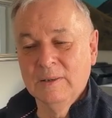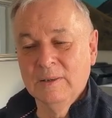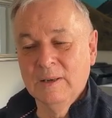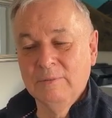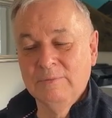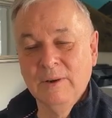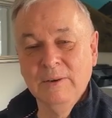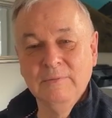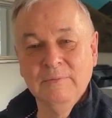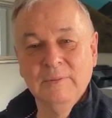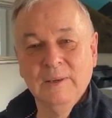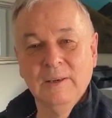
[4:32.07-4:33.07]
Have
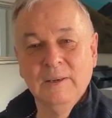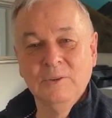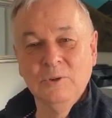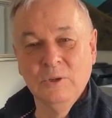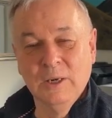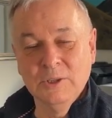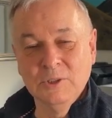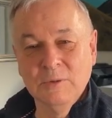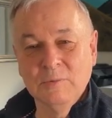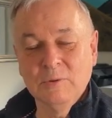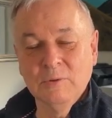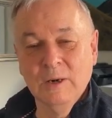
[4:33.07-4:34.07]
fun, do like and
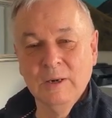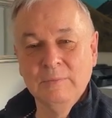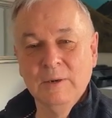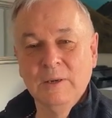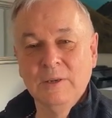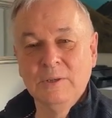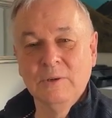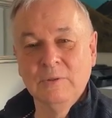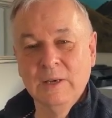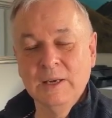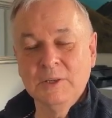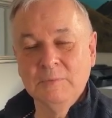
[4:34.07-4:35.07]
subscribe, see you on the
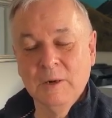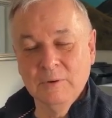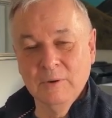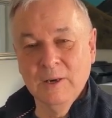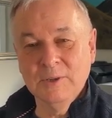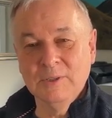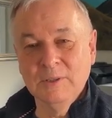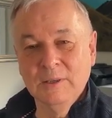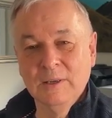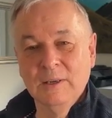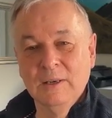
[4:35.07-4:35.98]
next micro lesson.